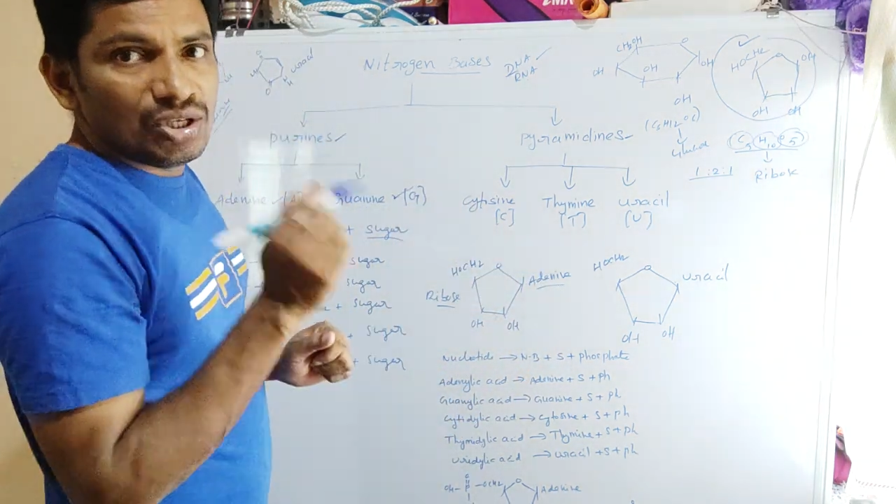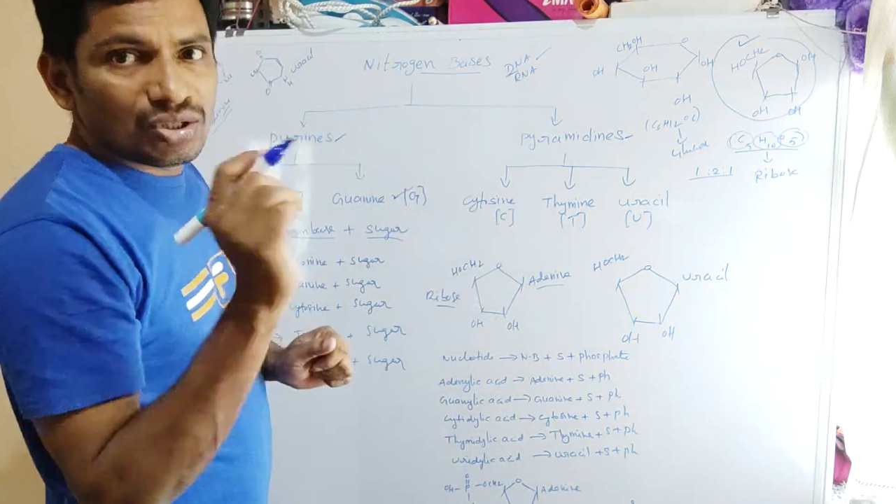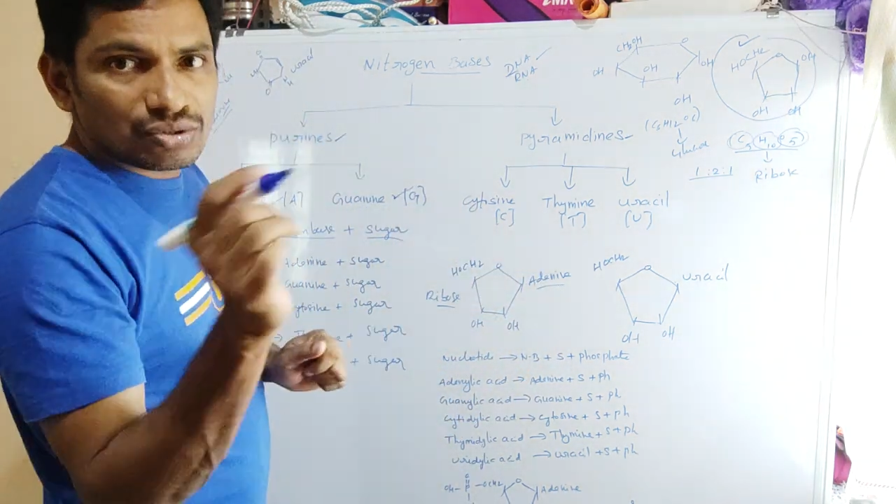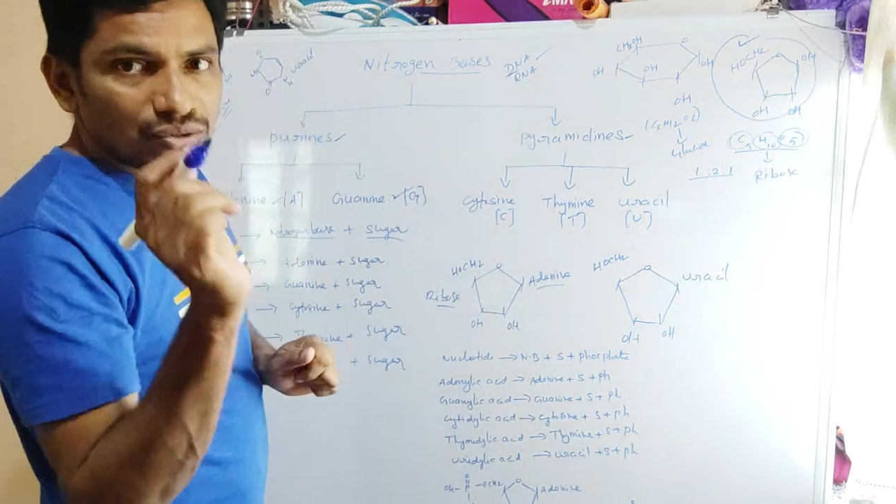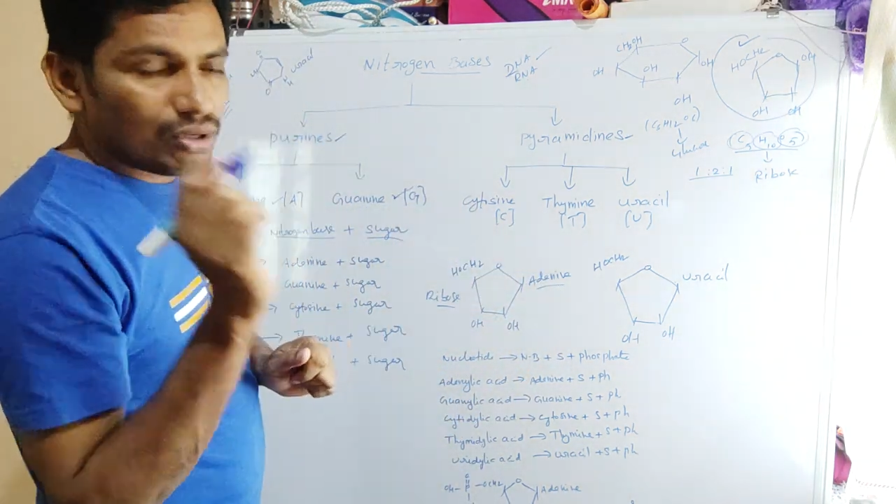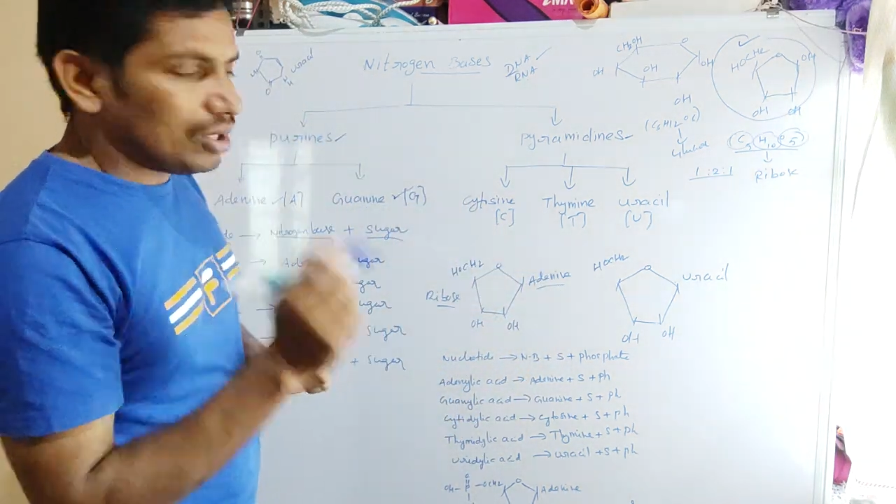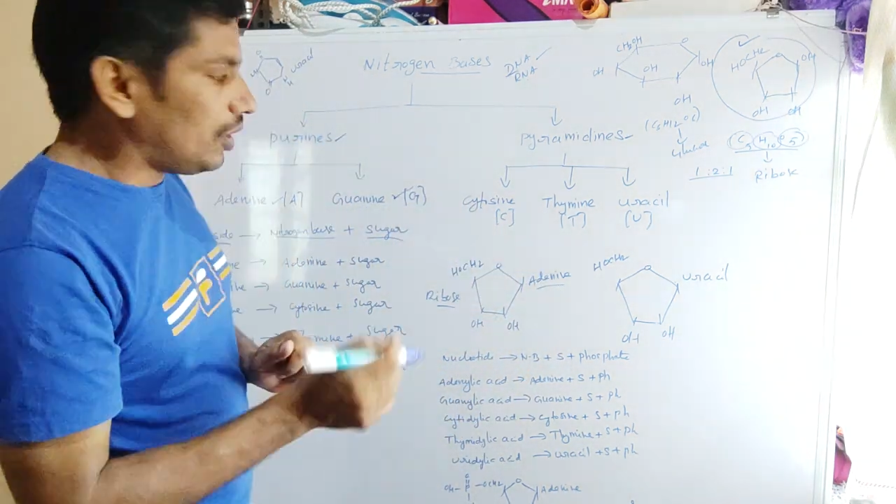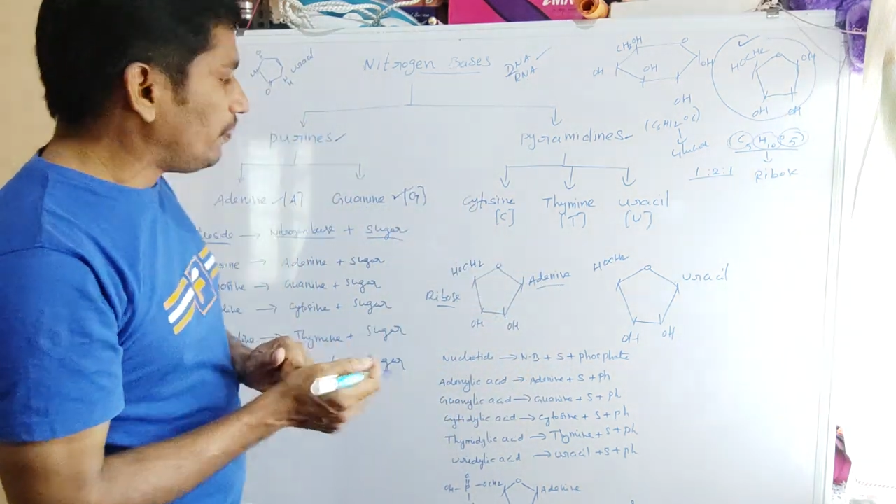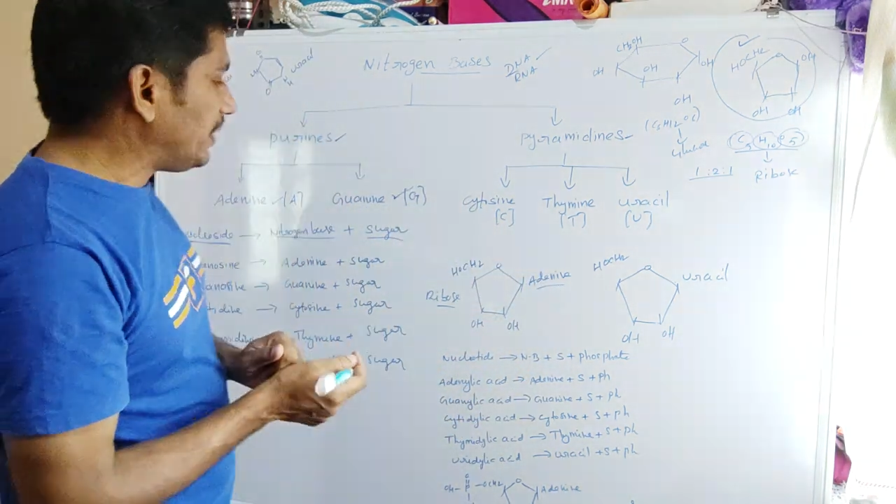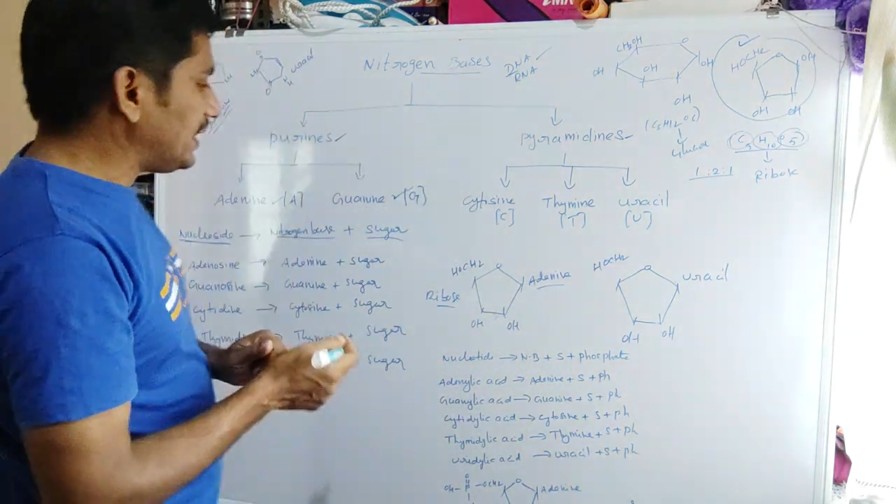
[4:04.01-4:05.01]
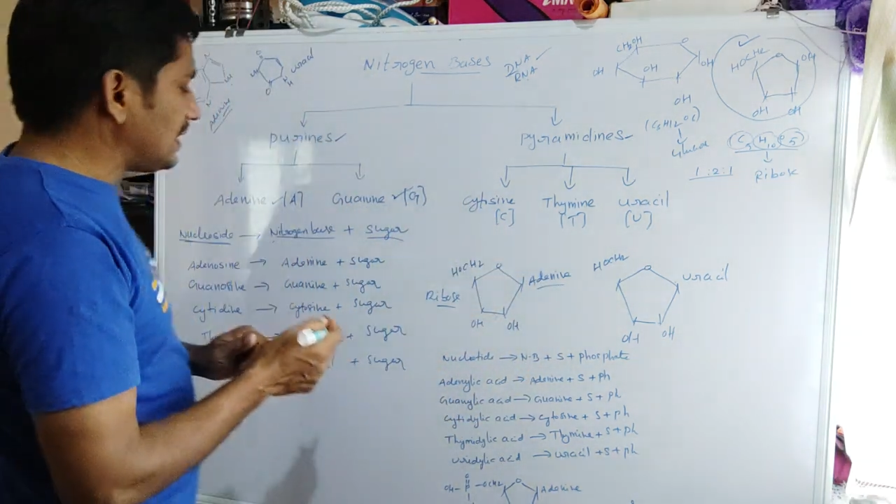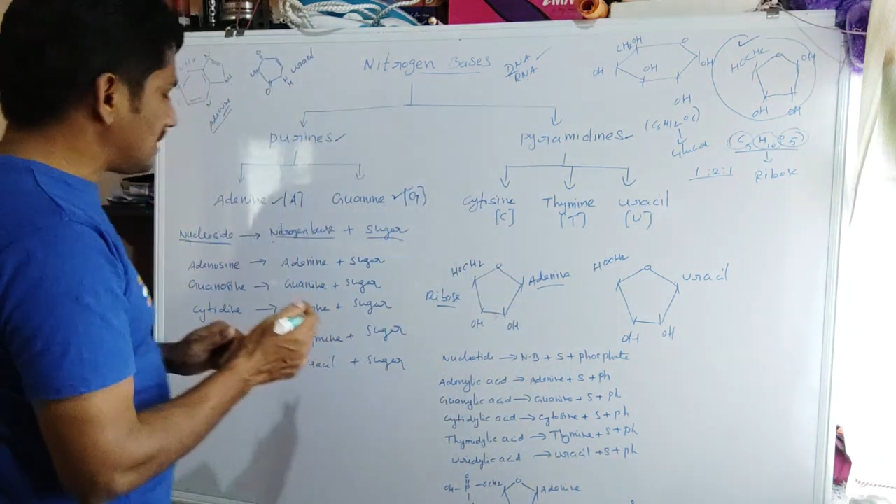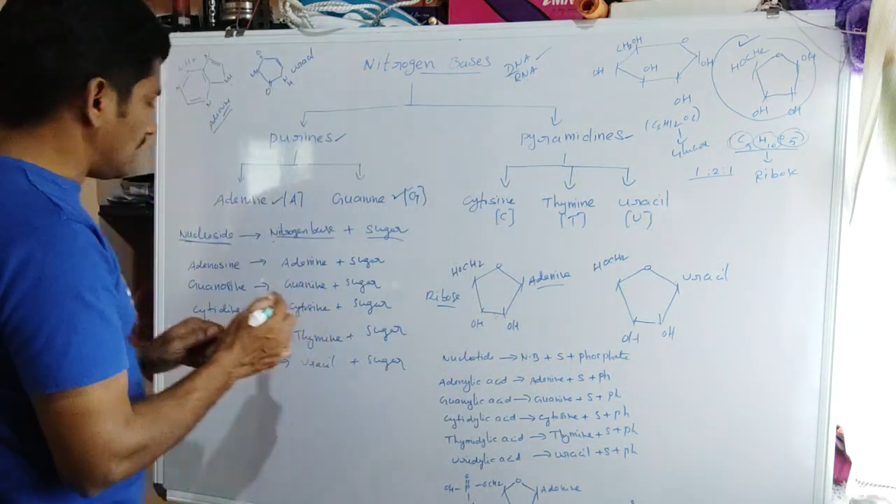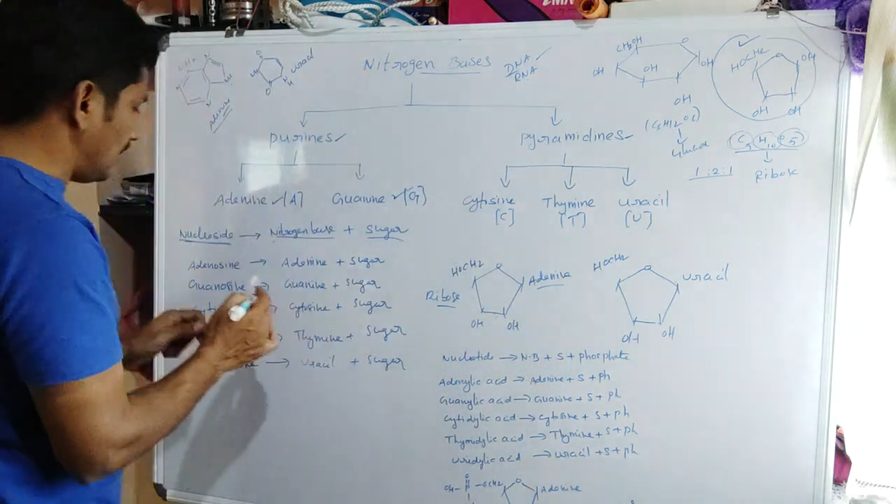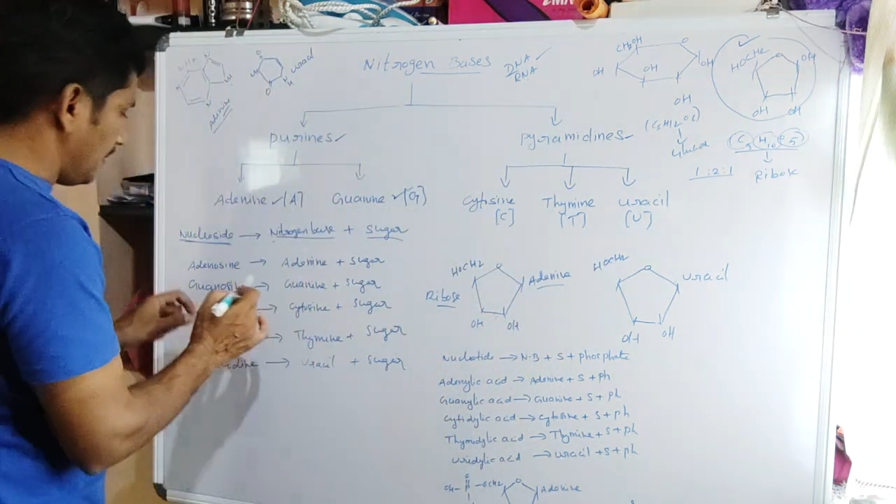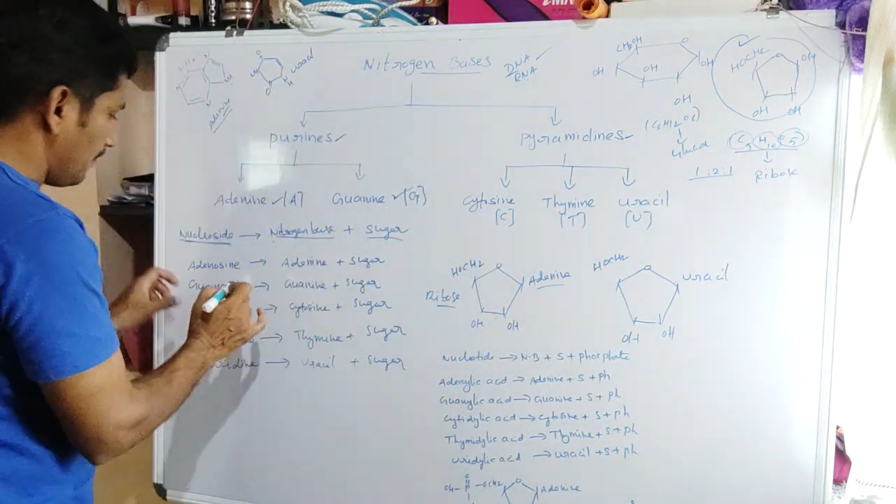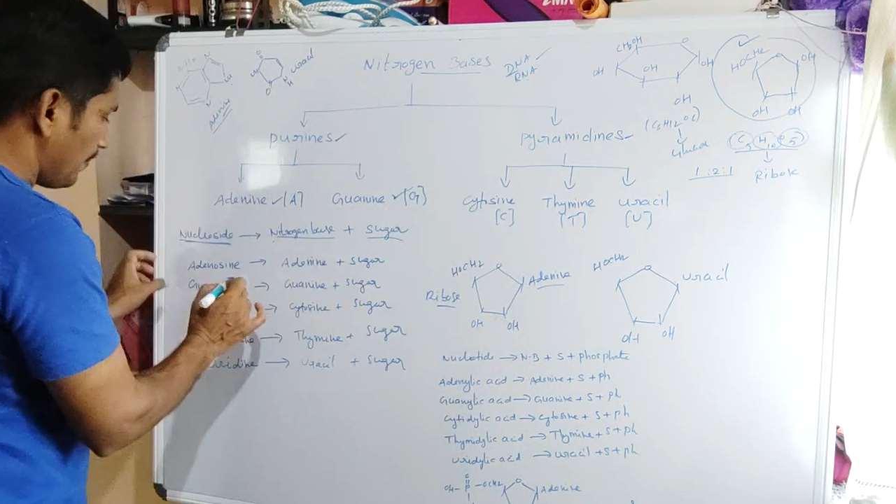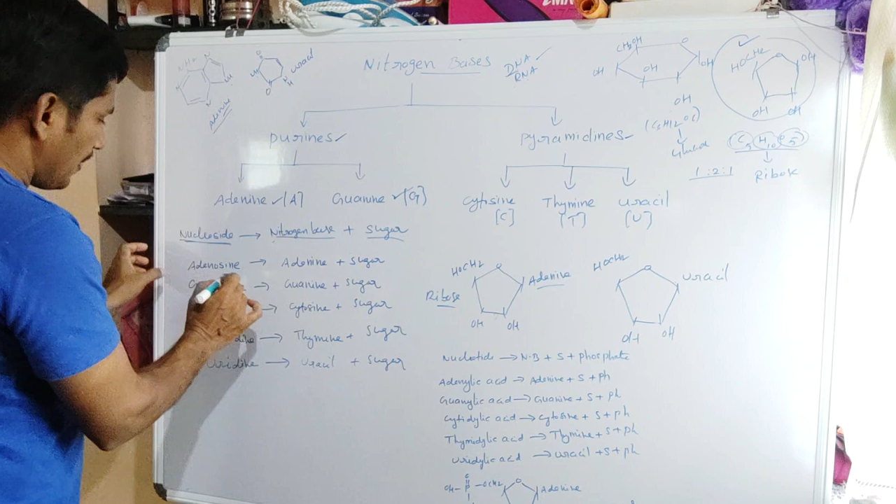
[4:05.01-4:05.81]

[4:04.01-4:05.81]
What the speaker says: So now it is the